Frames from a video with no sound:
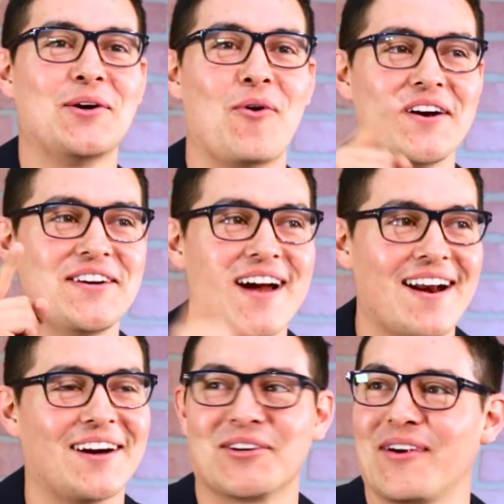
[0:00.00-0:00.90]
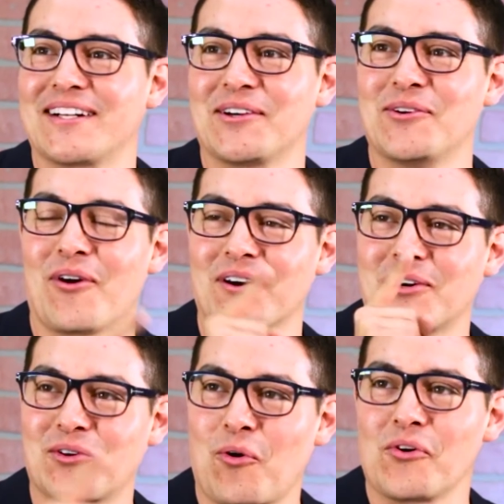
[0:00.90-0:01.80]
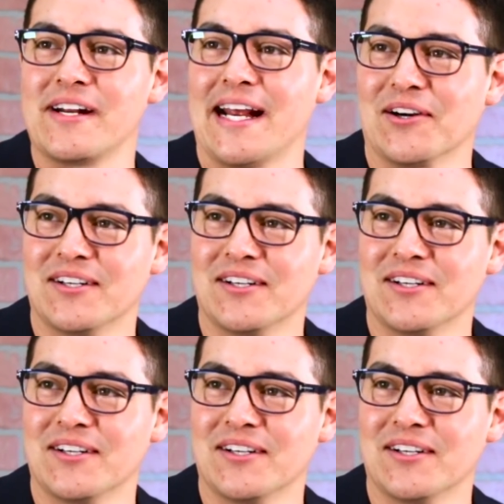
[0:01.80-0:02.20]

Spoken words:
you are not our director. You are coordinator.